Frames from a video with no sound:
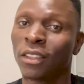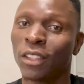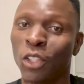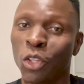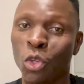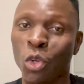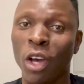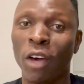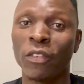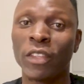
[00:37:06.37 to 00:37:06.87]

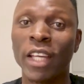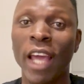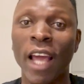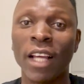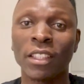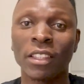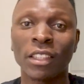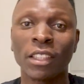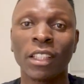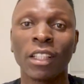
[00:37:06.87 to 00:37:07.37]
You have the
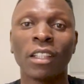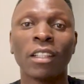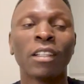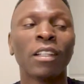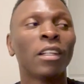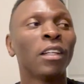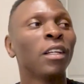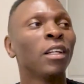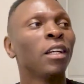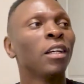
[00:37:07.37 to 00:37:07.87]
answer.
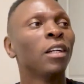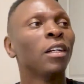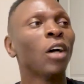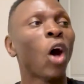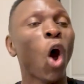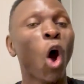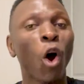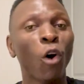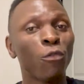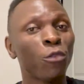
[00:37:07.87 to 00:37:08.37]

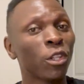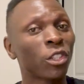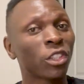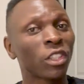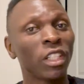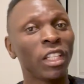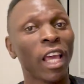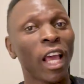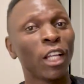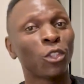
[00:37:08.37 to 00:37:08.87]

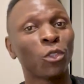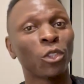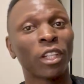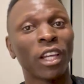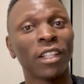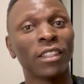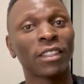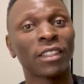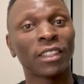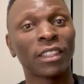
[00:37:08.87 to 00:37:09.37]
Obviously, as you
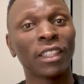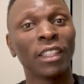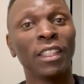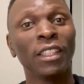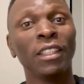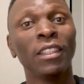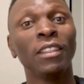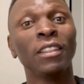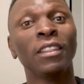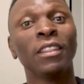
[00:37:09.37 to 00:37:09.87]
can
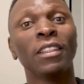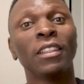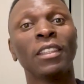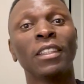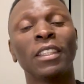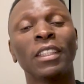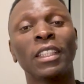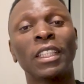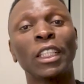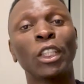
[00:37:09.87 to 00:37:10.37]
see,
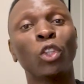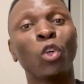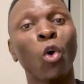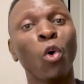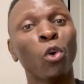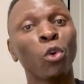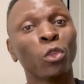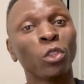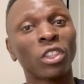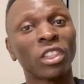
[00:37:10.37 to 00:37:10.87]
the
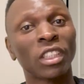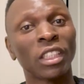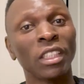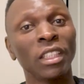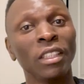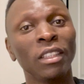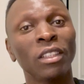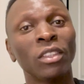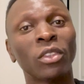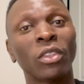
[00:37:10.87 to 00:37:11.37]

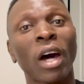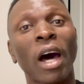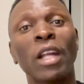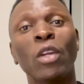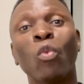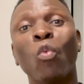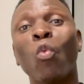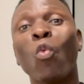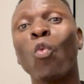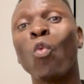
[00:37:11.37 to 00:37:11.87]
Goroutine
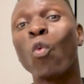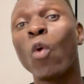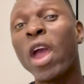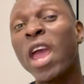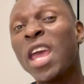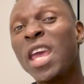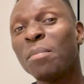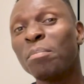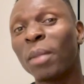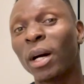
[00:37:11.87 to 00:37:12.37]
ran
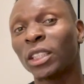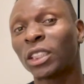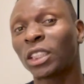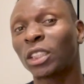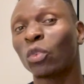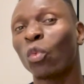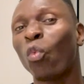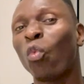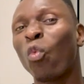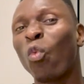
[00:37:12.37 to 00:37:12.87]
way much
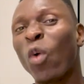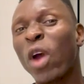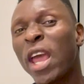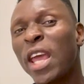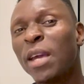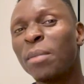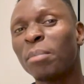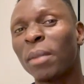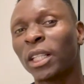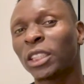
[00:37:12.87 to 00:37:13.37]

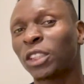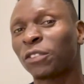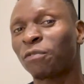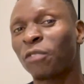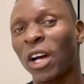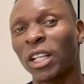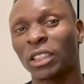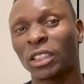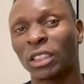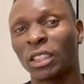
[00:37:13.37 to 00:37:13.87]

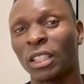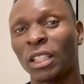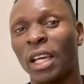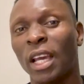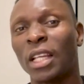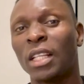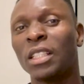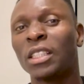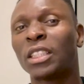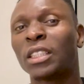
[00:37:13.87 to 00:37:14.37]
faster
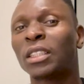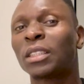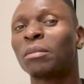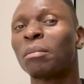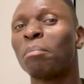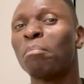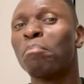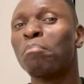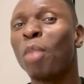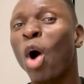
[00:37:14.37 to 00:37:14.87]
and it's
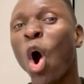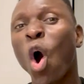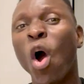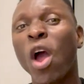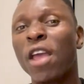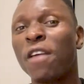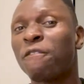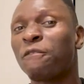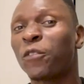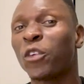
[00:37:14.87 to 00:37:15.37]
more
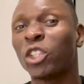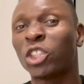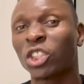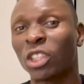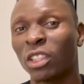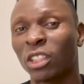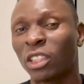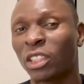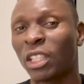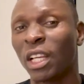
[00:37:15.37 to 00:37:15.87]

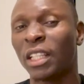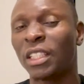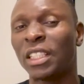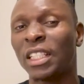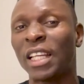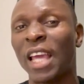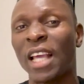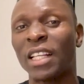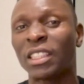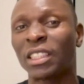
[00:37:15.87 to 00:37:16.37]
efficient than the
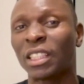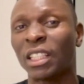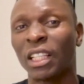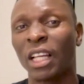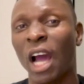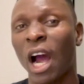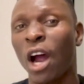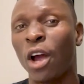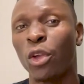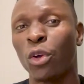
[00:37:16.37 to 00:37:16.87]
async
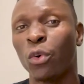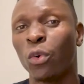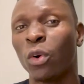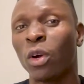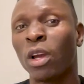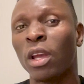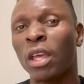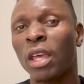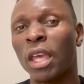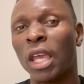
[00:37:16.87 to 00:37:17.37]
IO
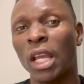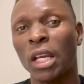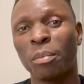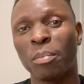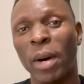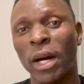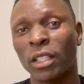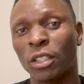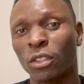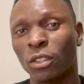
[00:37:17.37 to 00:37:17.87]
in
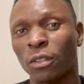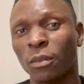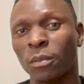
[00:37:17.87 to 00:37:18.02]
Python.